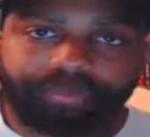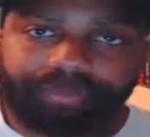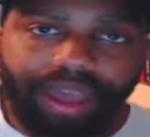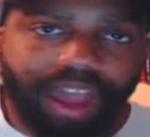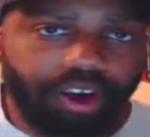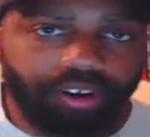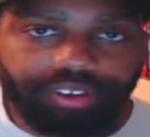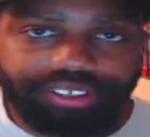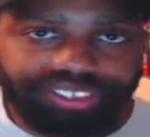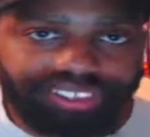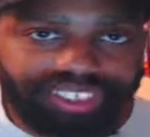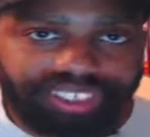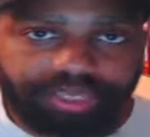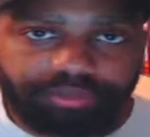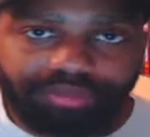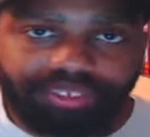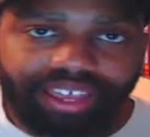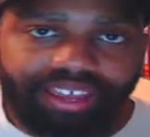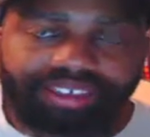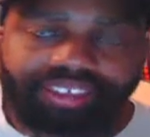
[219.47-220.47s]
power
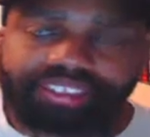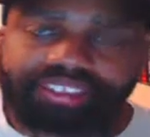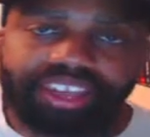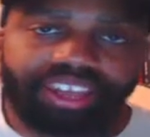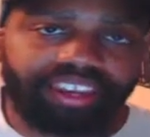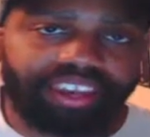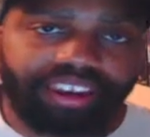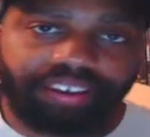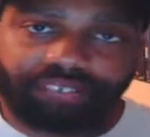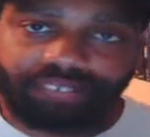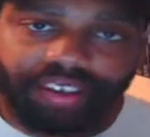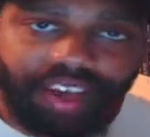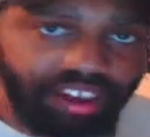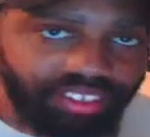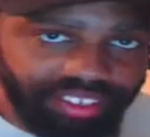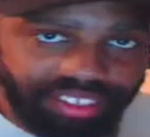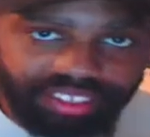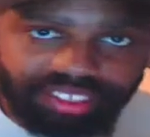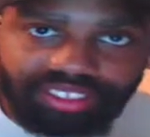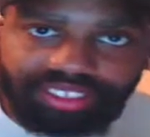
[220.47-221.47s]
teams like the Atlanta
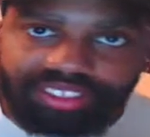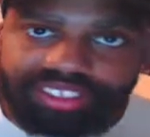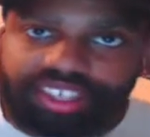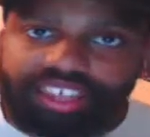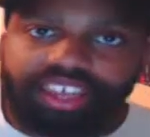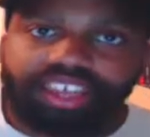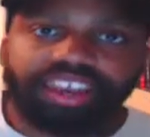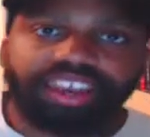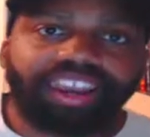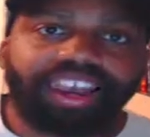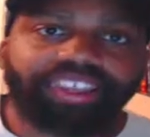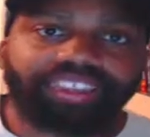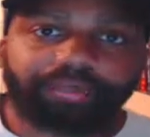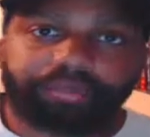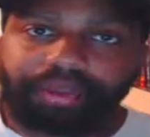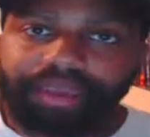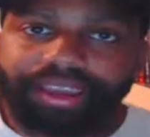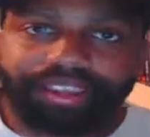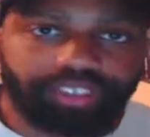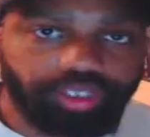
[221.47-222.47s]
Falcons, like the
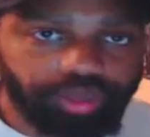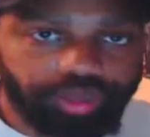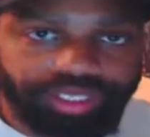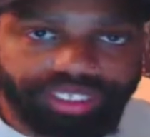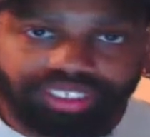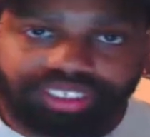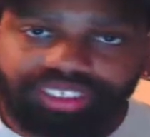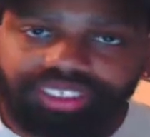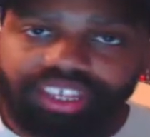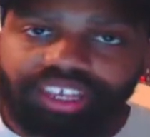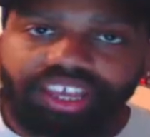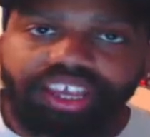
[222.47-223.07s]
Patriots,